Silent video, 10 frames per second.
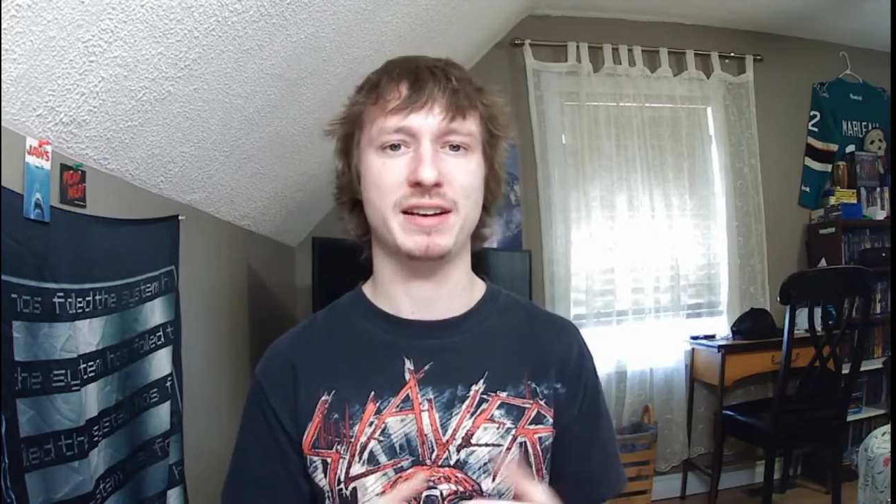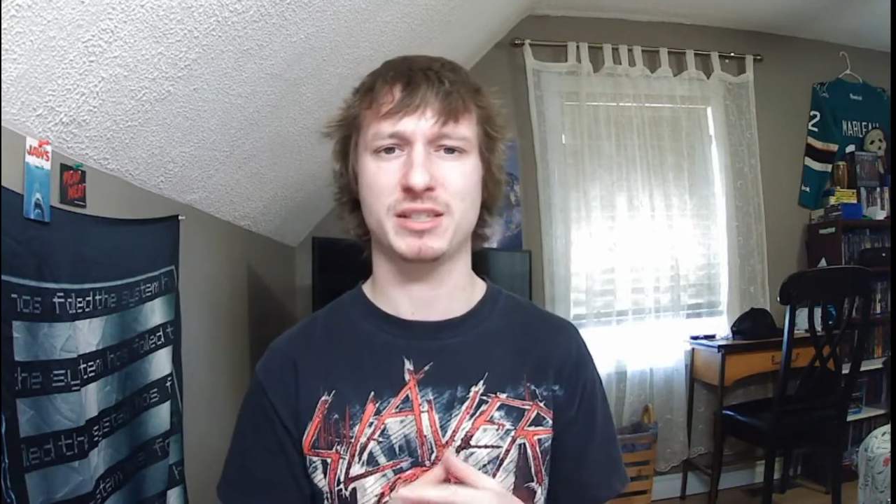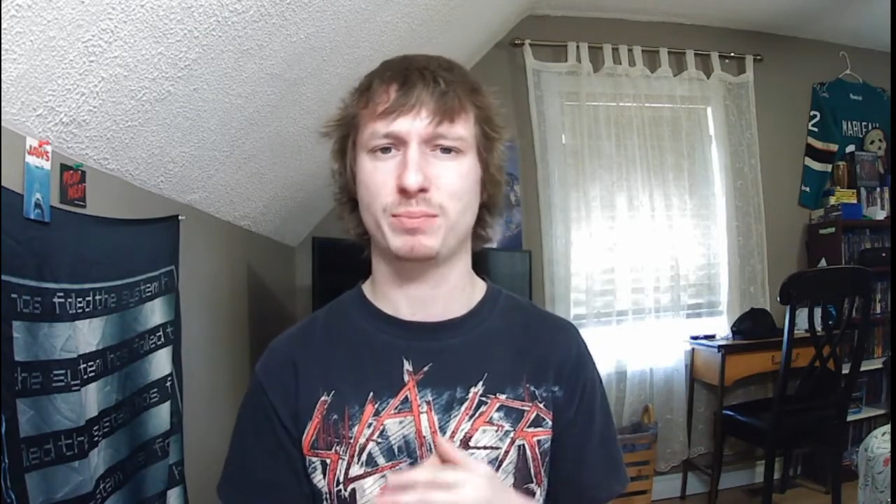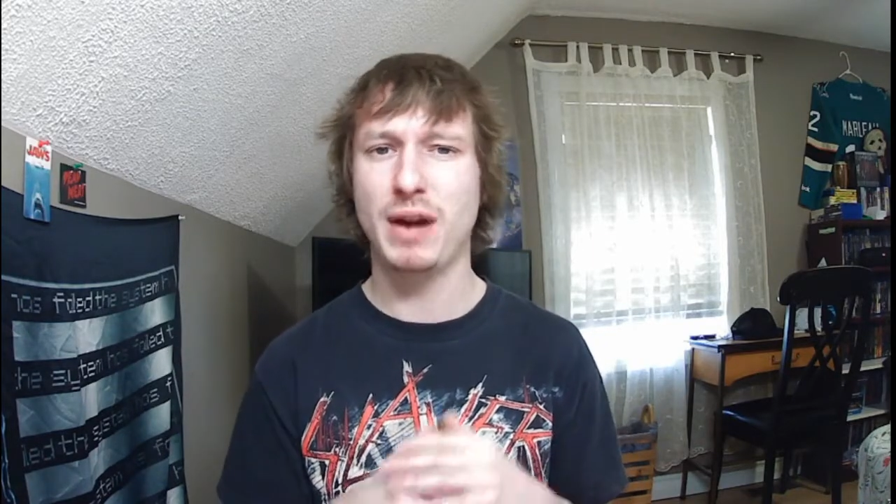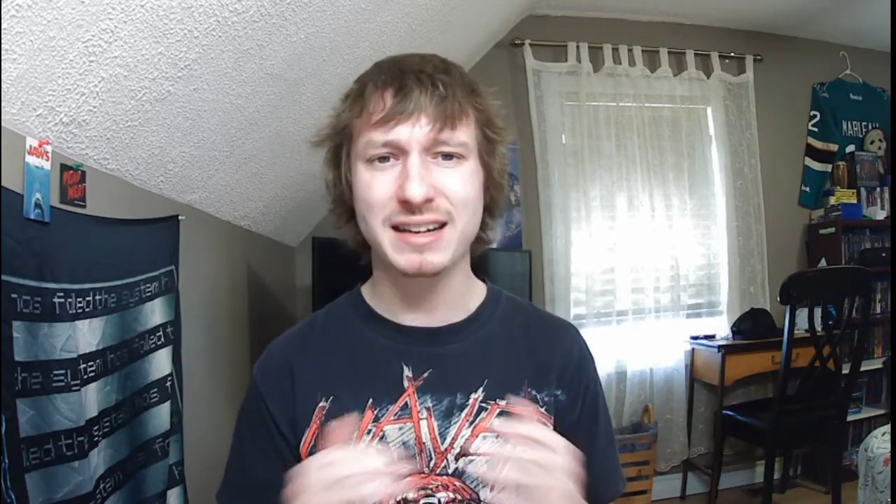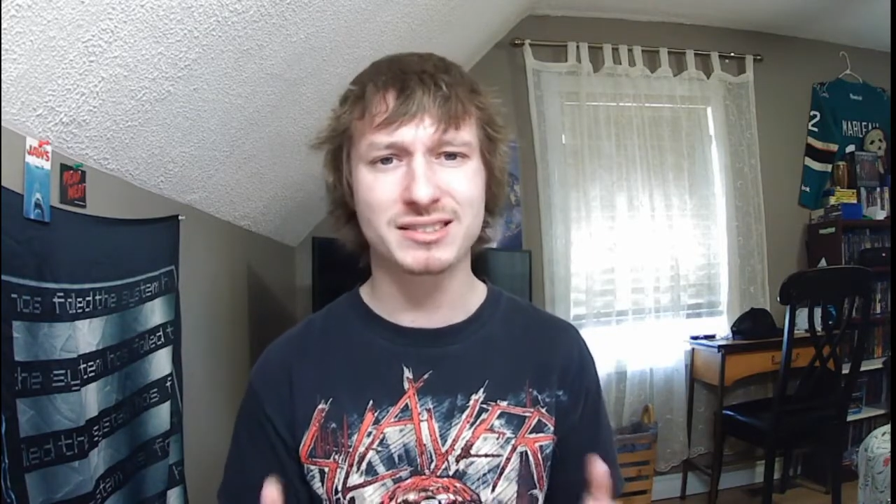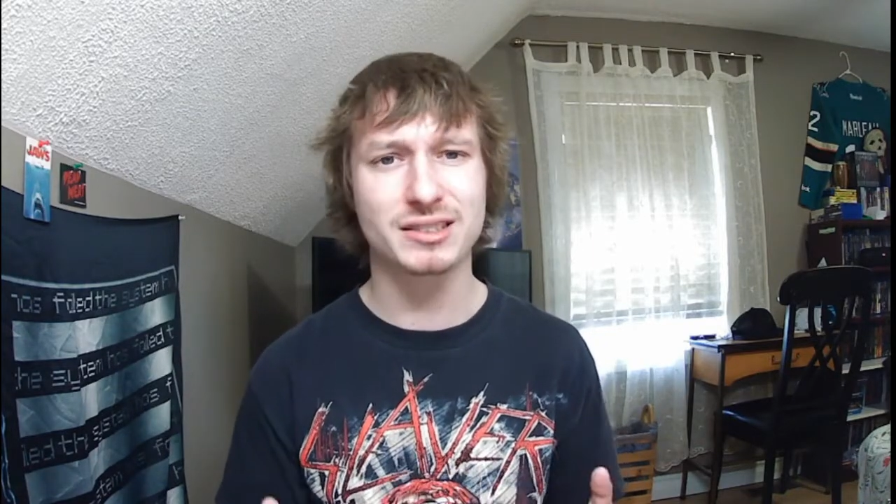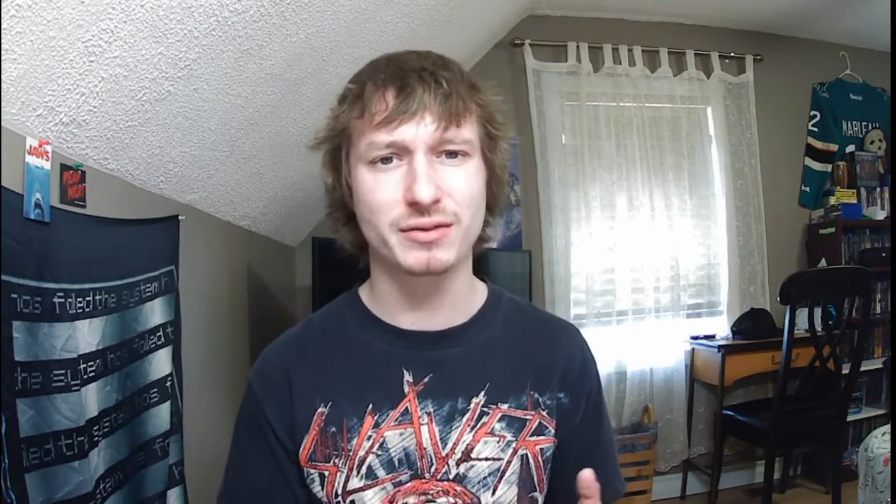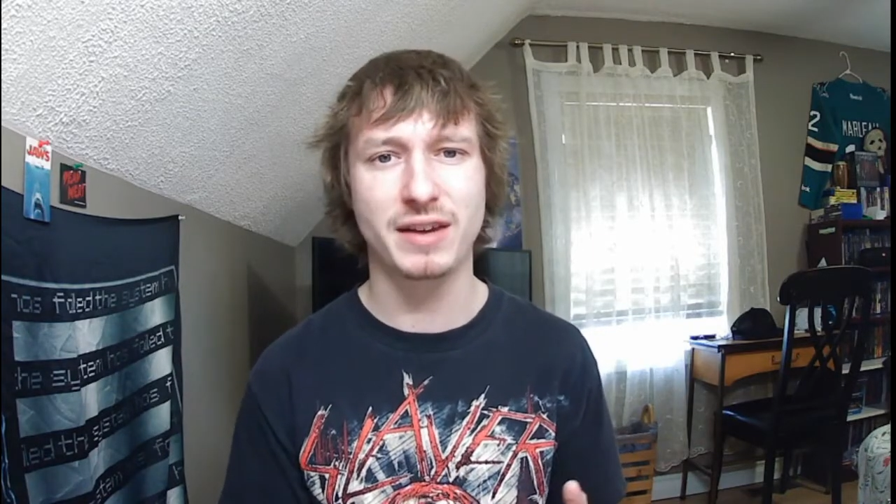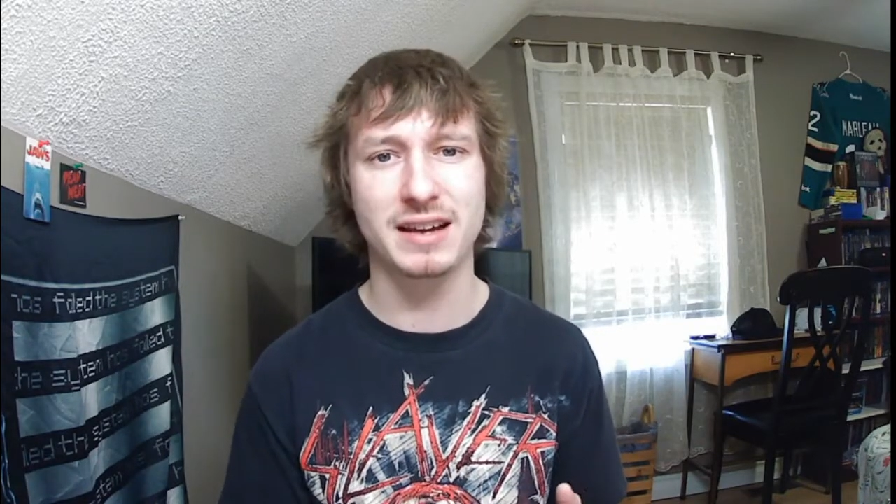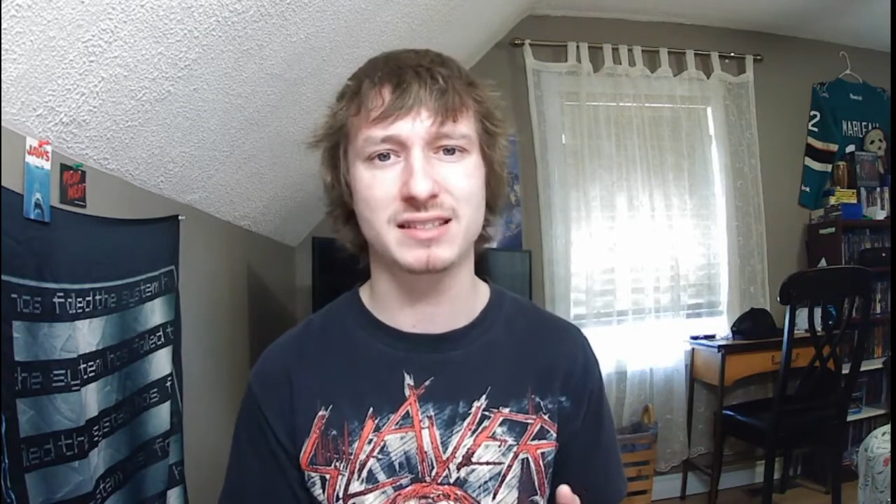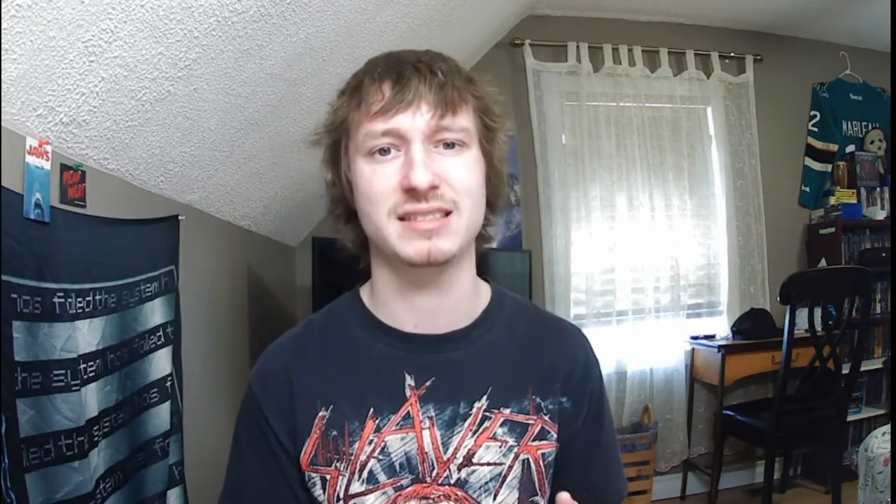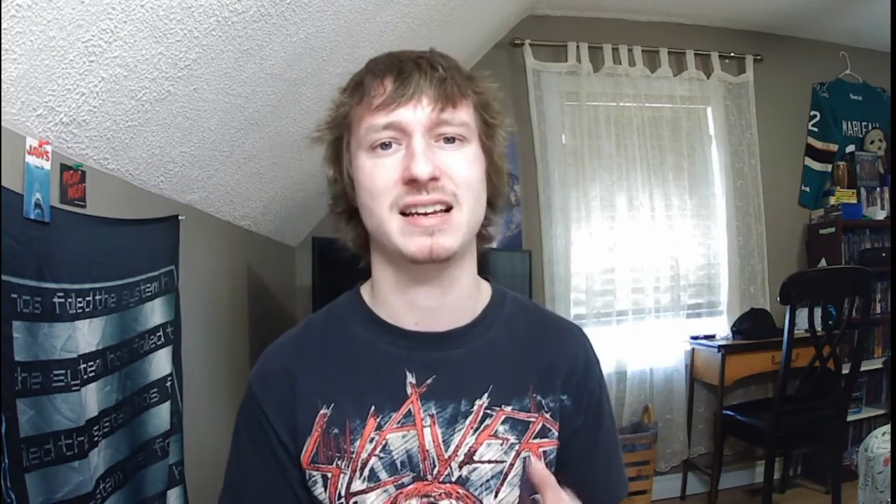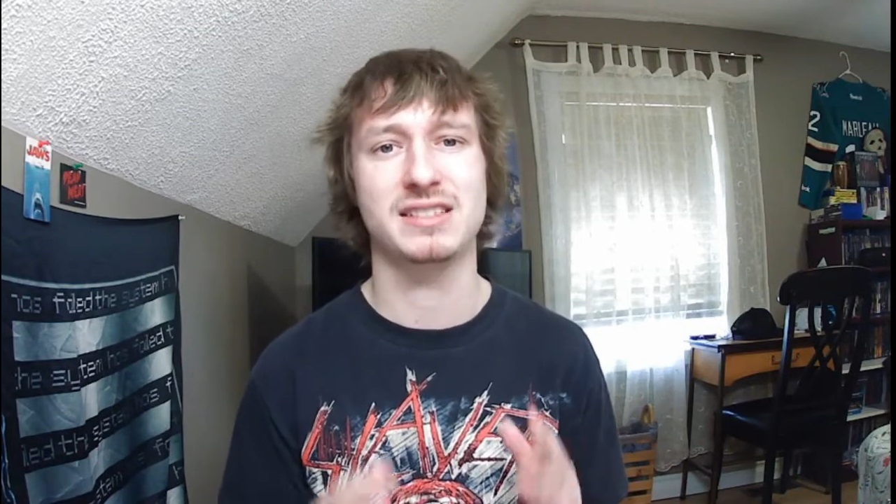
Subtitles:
because practical effects